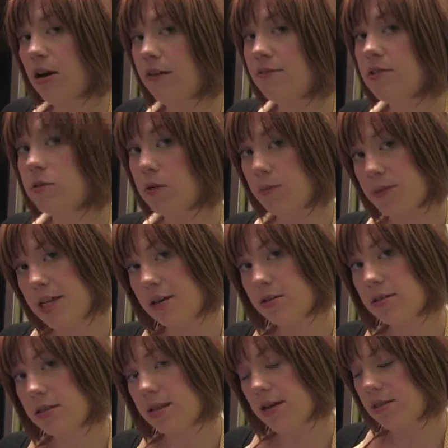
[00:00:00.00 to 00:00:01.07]
of sweet potato
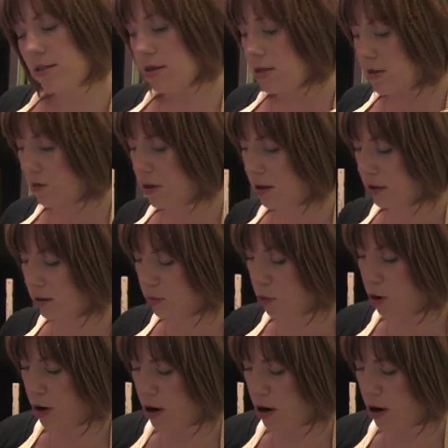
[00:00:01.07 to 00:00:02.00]
slices with a little more